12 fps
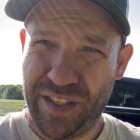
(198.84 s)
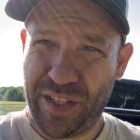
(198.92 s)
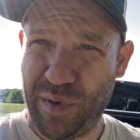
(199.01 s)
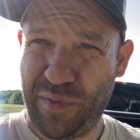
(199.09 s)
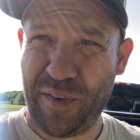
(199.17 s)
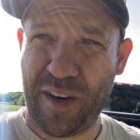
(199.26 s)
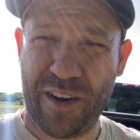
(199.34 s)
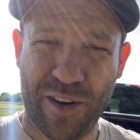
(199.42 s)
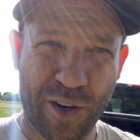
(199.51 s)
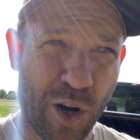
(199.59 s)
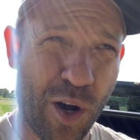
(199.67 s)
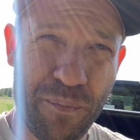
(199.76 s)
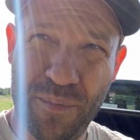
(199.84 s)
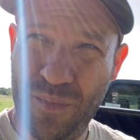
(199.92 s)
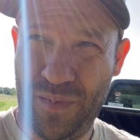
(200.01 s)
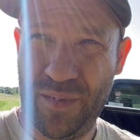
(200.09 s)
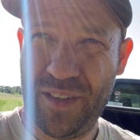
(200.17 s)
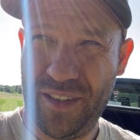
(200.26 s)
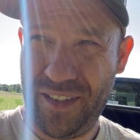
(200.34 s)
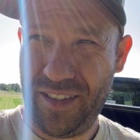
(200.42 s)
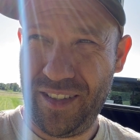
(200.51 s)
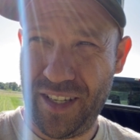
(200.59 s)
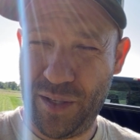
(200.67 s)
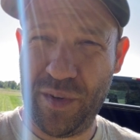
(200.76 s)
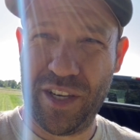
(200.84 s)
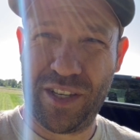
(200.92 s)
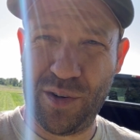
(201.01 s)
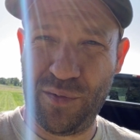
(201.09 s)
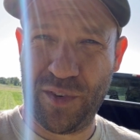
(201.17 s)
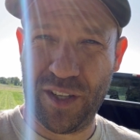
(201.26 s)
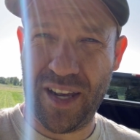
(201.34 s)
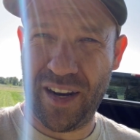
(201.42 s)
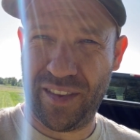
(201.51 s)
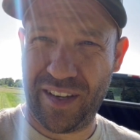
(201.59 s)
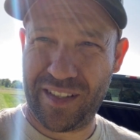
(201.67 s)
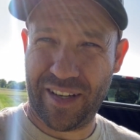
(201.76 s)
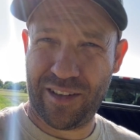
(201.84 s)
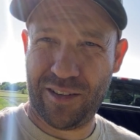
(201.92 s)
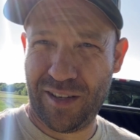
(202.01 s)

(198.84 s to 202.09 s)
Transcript: To be fair, whoop is Minnesotan for a lot of things, like,